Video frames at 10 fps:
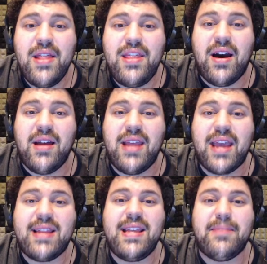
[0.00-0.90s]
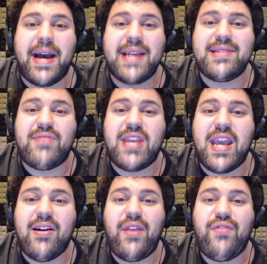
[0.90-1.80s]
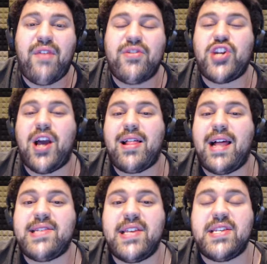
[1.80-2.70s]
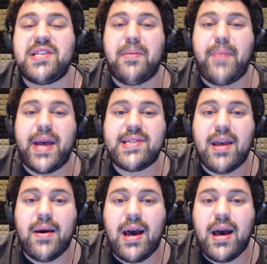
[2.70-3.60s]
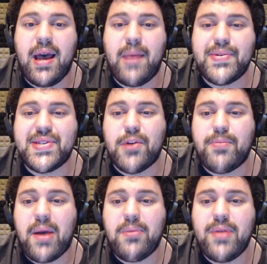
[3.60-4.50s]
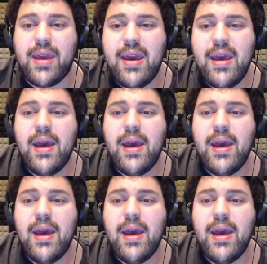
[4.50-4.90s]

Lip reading: The unlikely demise of Terry's favorite shot glass. This is the best episode probably.